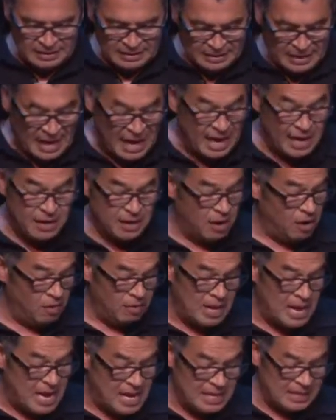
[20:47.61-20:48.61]
Now, I know,
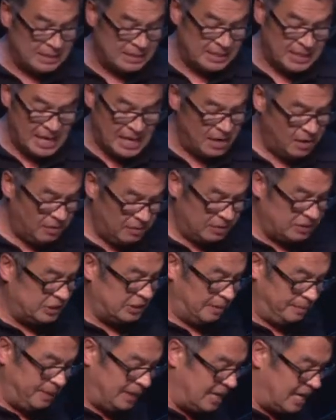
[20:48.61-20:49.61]
guys, I know there's
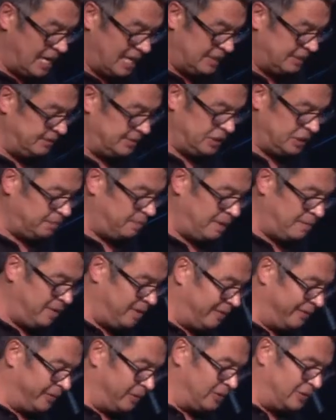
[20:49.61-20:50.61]
some of you guys, this may be
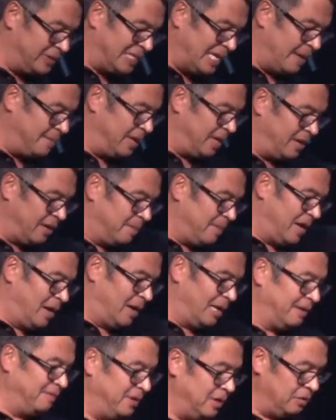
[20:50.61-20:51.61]
your first time in here. You may
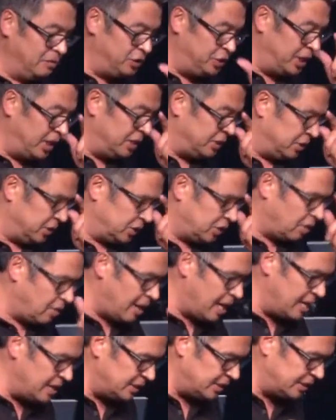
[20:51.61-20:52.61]
not even know Jesus
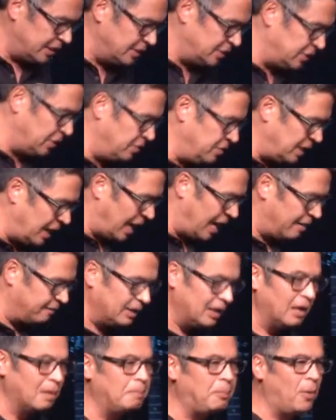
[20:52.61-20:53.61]
Christ. And so you got to have a
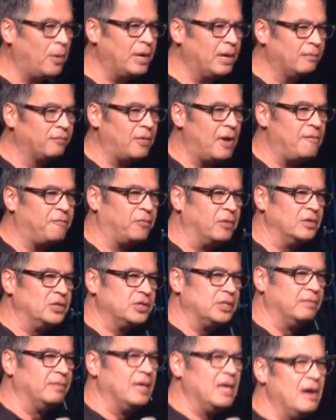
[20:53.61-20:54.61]
little point of
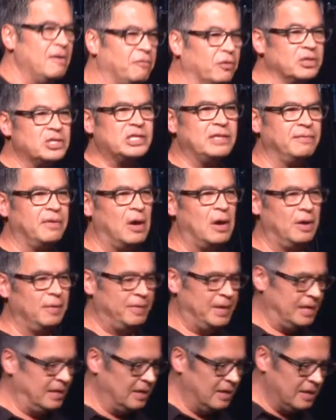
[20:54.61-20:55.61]
reference of, first of all,
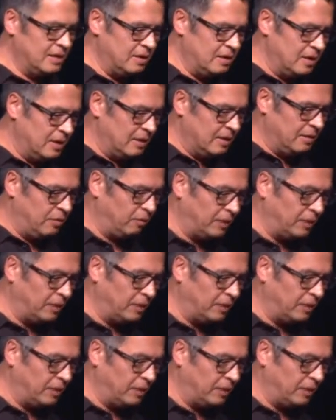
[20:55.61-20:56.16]
that the